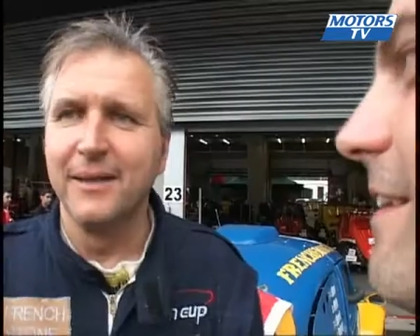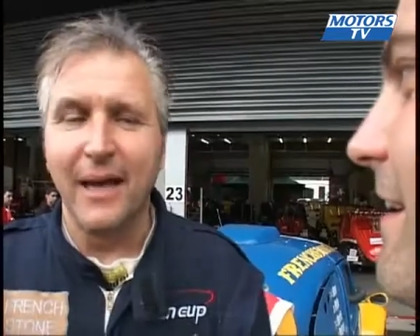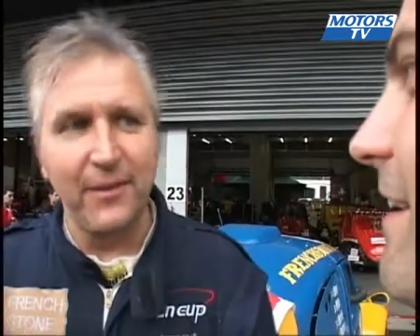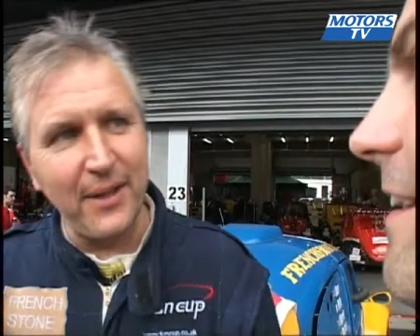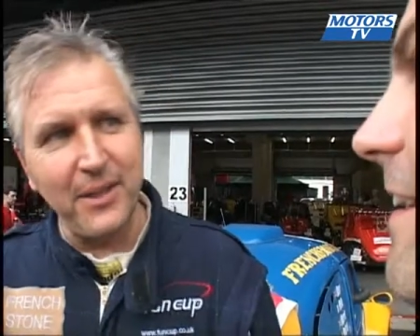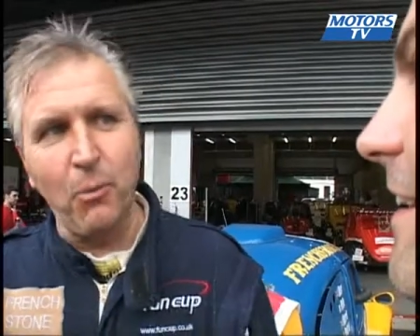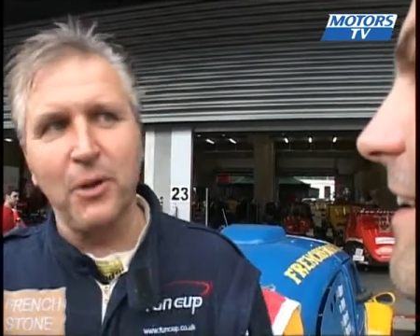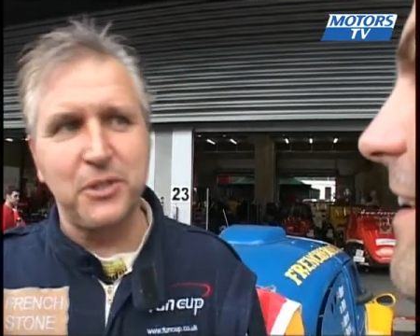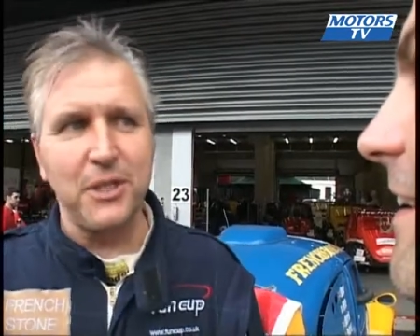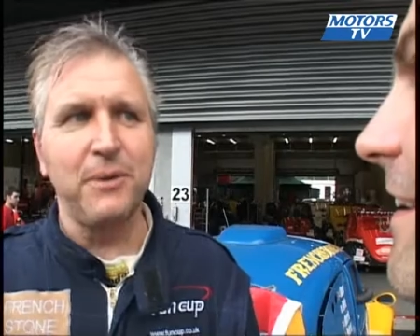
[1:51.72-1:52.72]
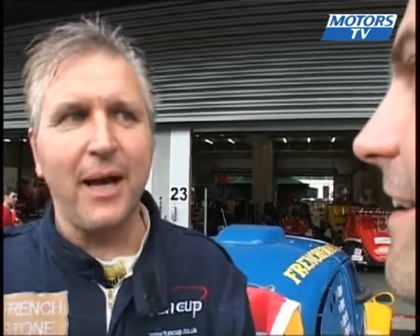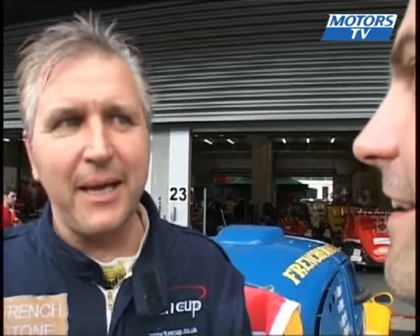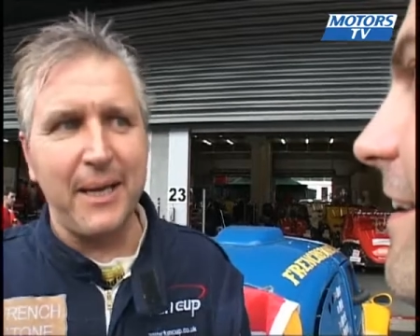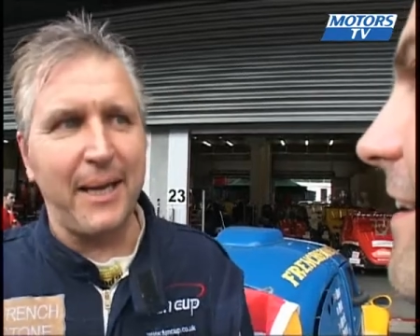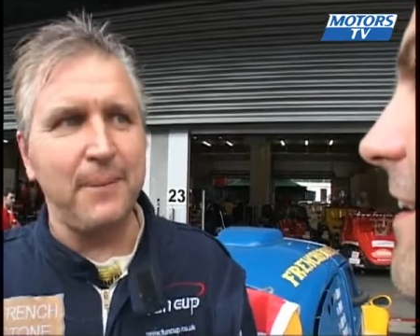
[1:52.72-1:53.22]
And then the
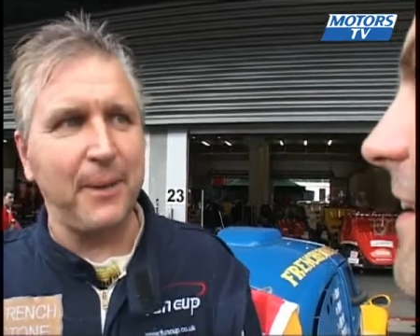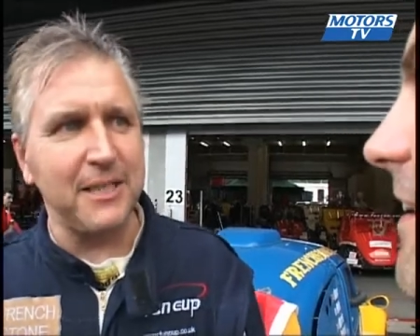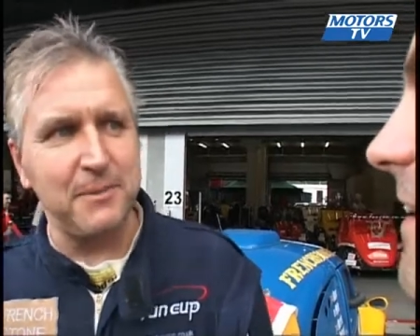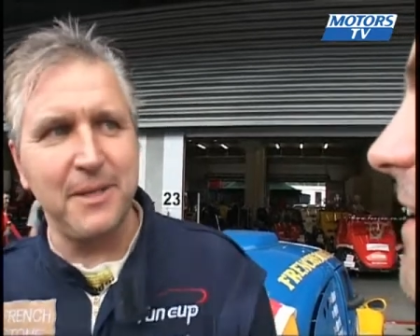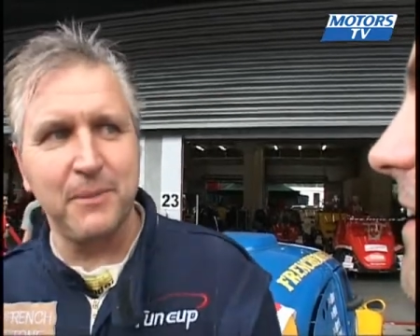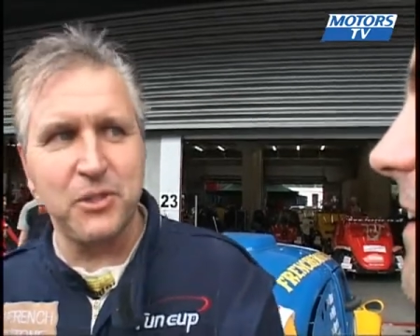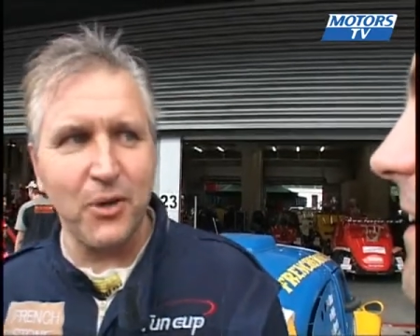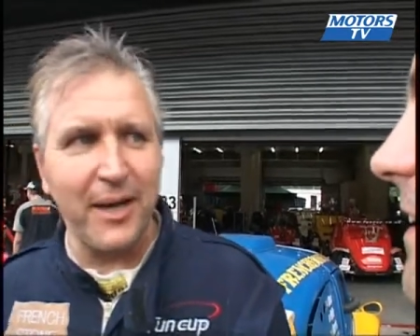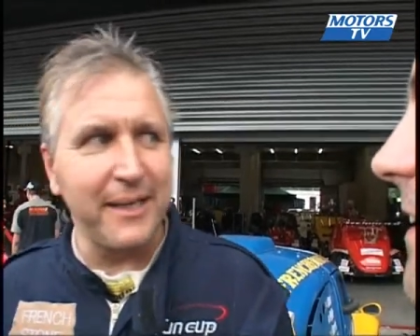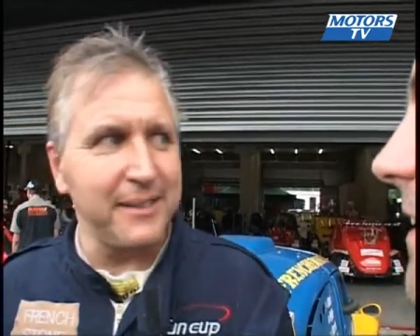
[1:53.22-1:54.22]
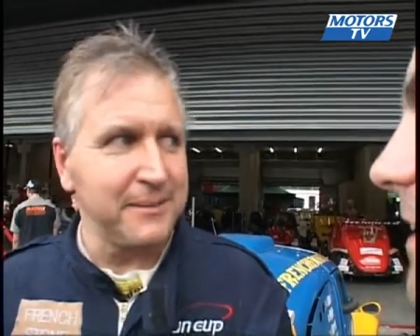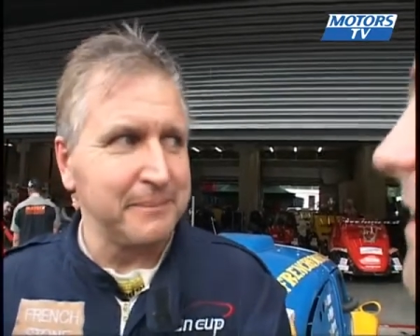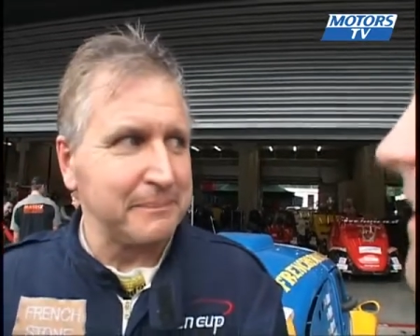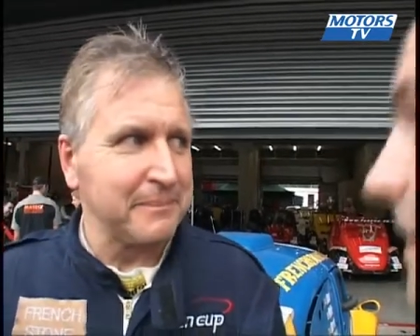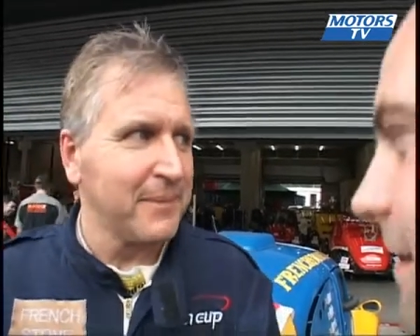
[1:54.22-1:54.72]
129 came past me up the straight,
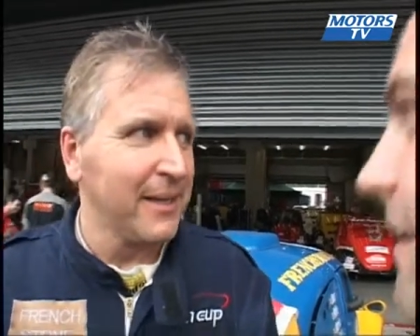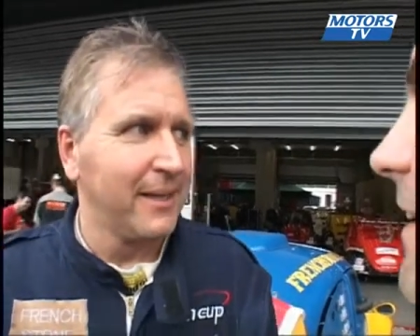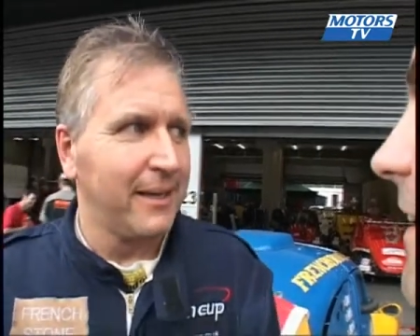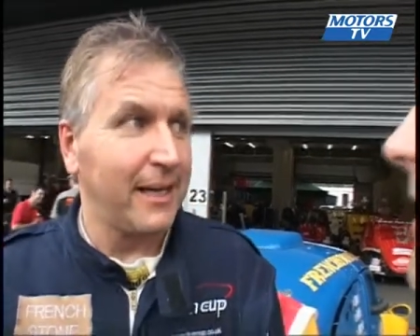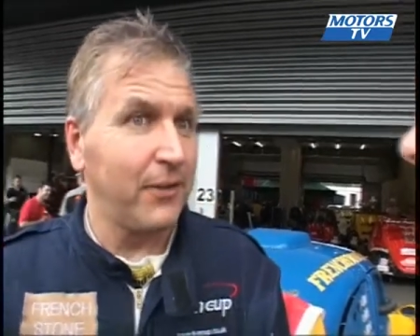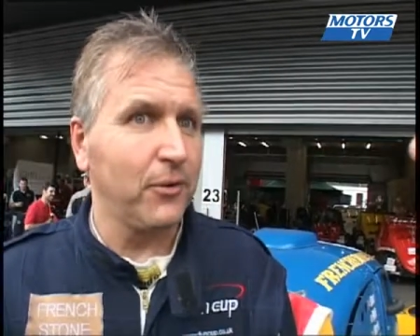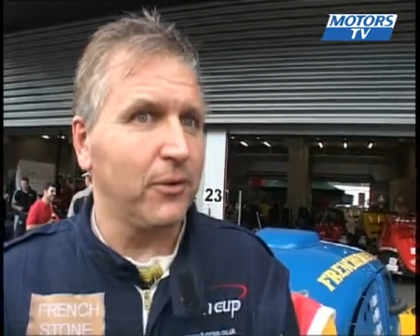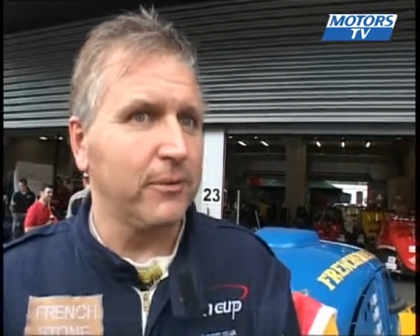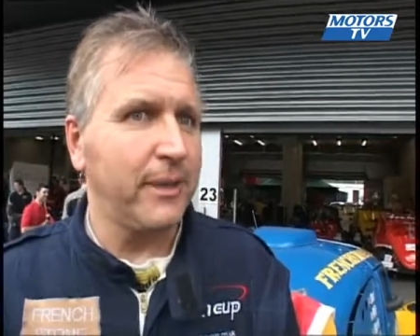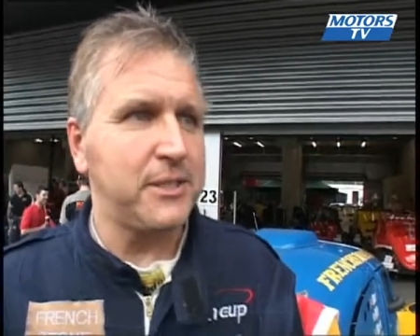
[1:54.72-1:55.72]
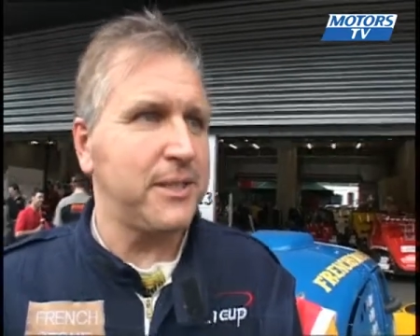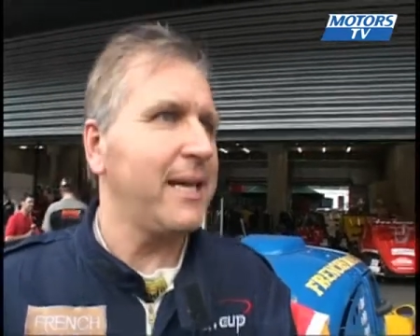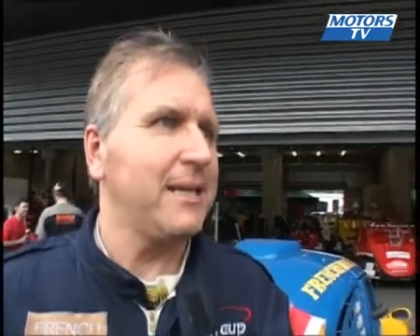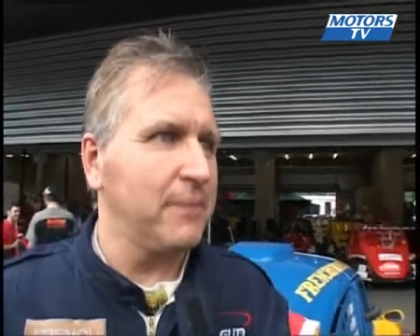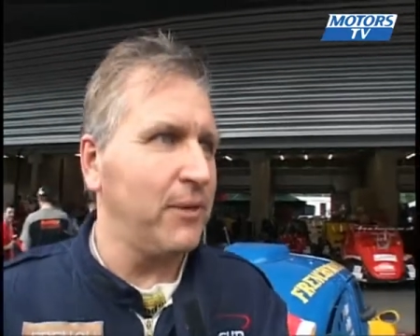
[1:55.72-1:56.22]
and I thought, he's
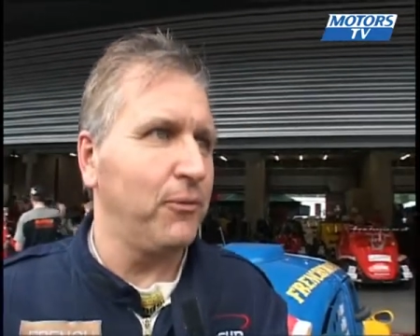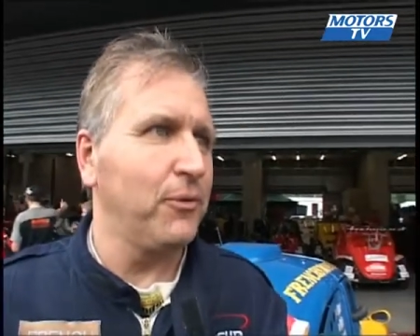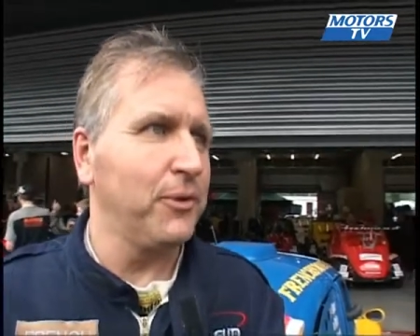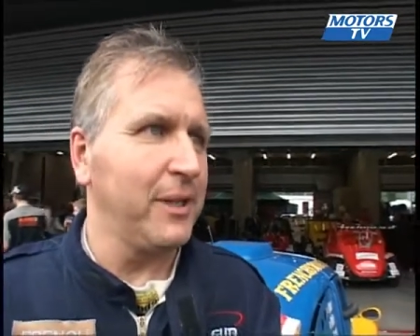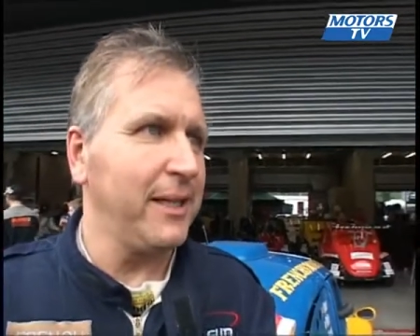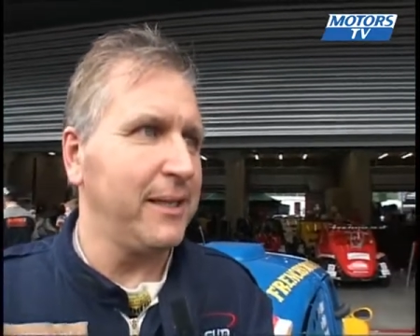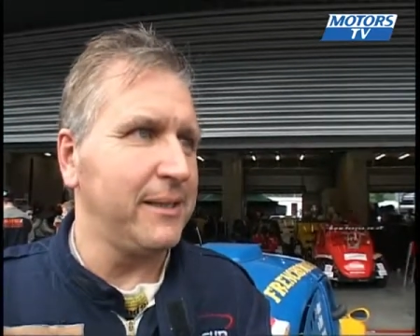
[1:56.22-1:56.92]
taken me for the lead.